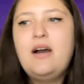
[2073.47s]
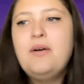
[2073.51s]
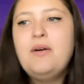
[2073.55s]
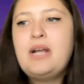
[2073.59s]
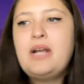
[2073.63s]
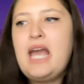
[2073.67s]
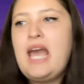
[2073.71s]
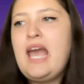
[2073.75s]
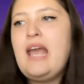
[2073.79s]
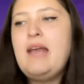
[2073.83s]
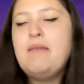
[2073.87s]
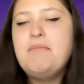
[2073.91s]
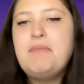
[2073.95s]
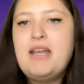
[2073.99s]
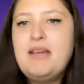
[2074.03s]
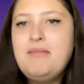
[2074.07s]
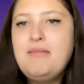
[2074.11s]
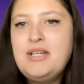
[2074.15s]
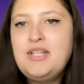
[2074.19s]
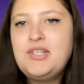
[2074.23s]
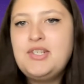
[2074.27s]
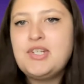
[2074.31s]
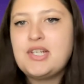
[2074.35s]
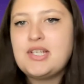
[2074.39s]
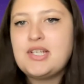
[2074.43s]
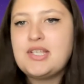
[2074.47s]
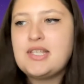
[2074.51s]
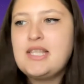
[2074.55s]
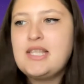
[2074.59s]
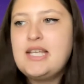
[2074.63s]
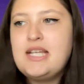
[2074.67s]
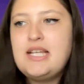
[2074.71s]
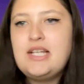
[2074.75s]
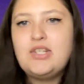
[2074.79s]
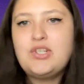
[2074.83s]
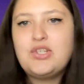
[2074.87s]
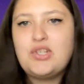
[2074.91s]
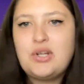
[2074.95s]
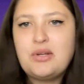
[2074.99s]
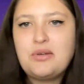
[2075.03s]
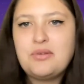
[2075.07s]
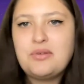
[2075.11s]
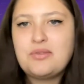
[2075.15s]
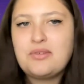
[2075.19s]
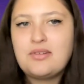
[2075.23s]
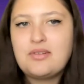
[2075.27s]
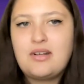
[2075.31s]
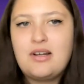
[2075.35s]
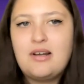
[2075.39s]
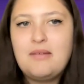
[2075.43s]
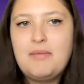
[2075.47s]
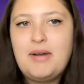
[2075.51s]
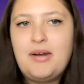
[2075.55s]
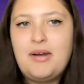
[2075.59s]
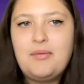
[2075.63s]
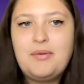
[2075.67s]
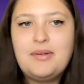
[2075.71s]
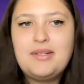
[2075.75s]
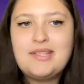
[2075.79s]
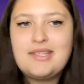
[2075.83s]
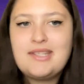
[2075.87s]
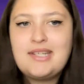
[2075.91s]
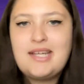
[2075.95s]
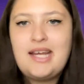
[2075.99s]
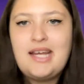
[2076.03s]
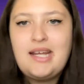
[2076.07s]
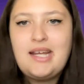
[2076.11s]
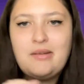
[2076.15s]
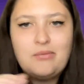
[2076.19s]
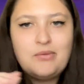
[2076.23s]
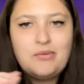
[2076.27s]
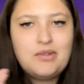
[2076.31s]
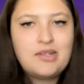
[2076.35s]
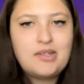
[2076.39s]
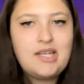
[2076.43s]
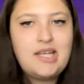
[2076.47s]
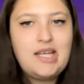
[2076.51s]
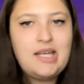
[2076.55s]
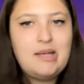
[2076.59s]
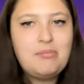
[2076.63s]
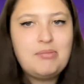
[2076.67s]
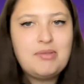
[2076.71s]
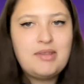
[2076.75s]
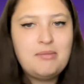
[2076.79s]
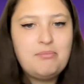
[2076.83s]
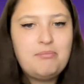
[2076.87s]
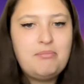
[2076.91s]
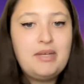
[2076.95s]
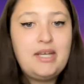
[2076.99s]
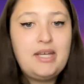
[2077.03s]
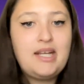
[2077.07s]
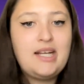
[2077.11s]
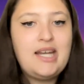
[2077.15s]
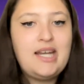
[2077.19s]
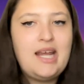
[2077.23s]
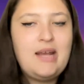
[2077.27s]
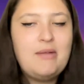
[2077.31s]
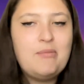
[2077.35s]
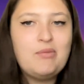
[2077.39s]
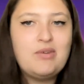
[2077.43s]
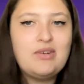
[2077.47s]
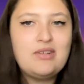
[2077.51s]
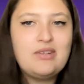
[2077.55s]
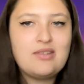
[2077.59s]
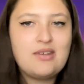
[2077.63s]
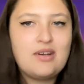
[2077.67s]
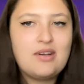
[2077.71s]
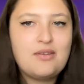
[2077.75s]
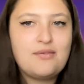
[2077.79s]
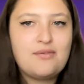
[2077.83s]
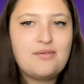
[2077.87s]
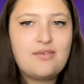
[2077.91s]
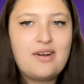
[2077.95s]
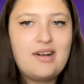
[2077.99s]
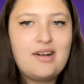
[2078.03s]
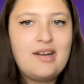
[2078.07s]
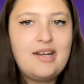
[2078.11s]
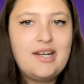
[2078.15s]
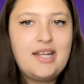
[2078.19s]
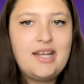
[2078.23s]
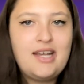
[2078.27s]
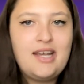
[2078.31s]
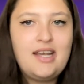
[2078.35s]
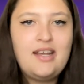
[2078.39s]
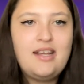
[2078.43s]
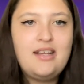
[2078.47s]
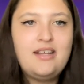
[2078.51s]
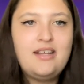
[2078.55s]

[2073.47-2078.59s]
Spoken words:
okay, maybe just these shows will come out Wednesday and we'll keep the big name ones on Friday.